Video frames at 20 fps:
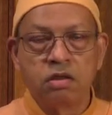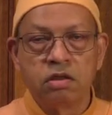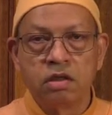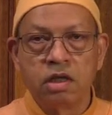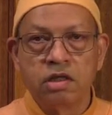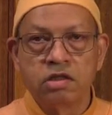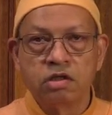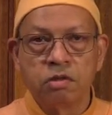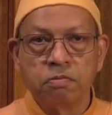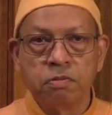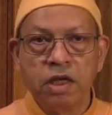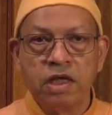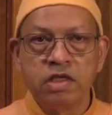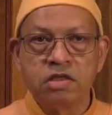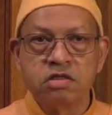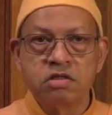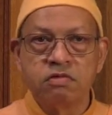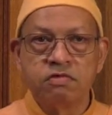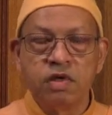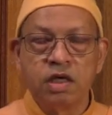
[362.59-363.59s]
That's a
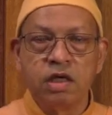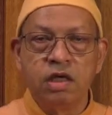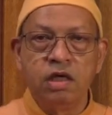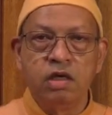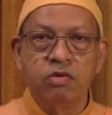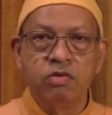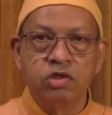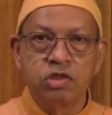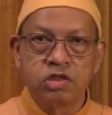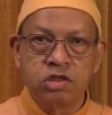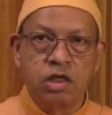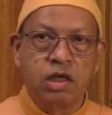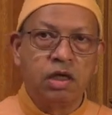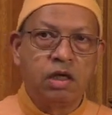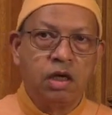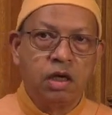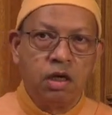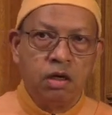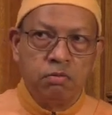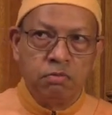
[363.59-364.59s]
place where he was staying.
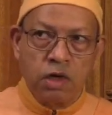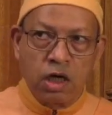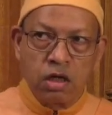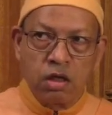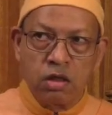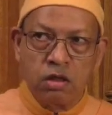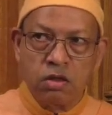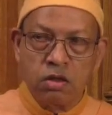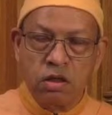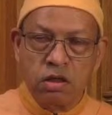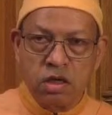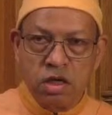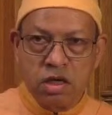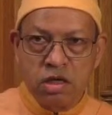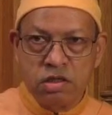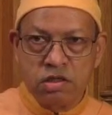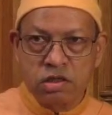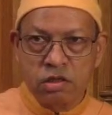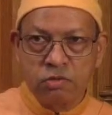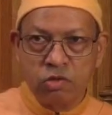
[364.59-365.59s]
Varanagar
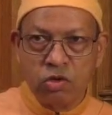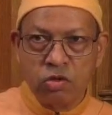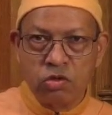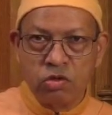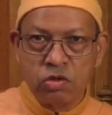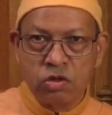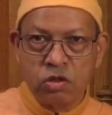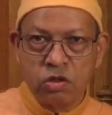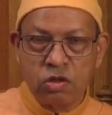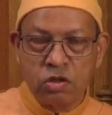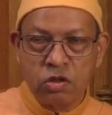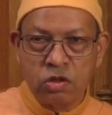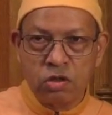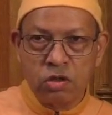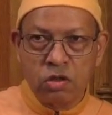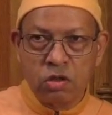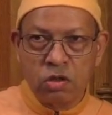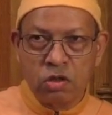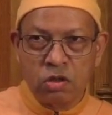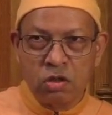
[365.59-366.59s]
is about
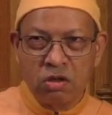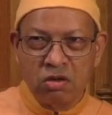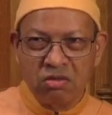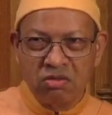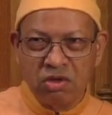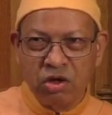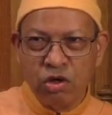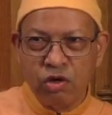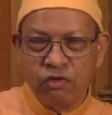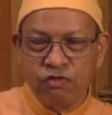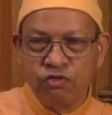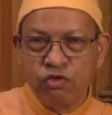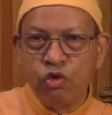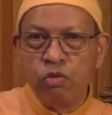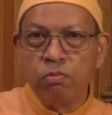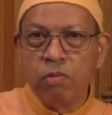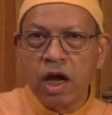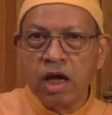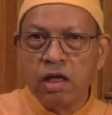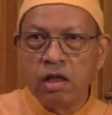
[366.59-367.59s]
3 or 4
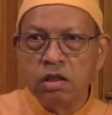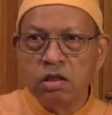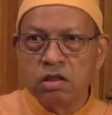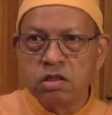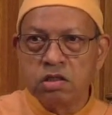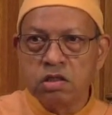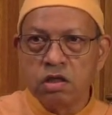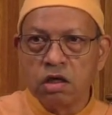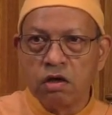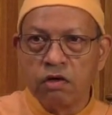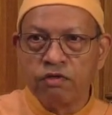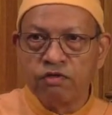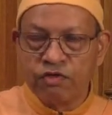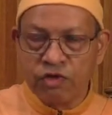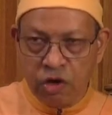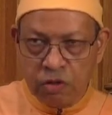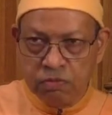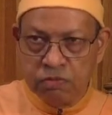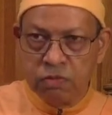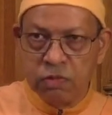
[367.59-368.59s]
miles
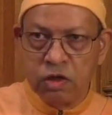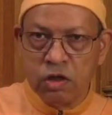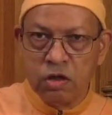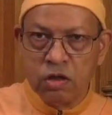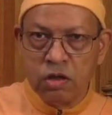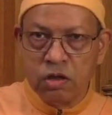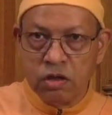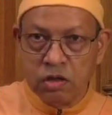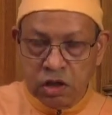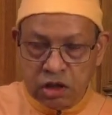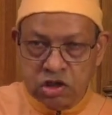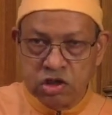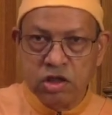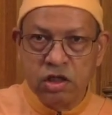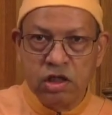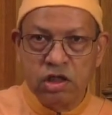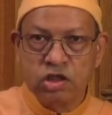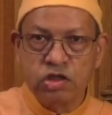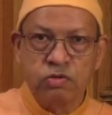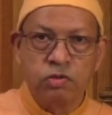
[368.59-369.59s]
from
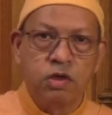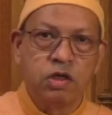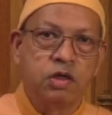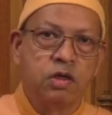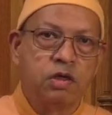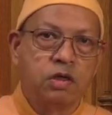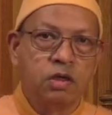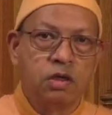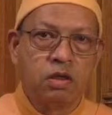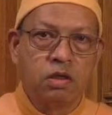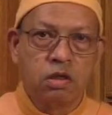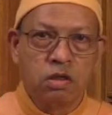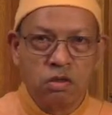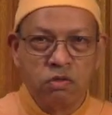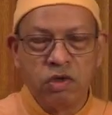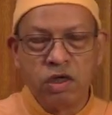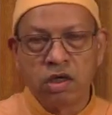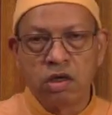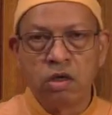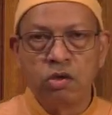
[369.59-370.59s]
Dakshineshwar,
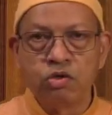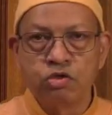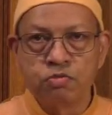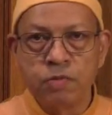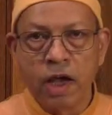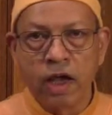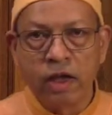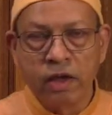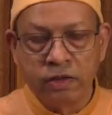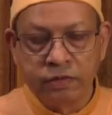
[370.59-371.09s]
very close by.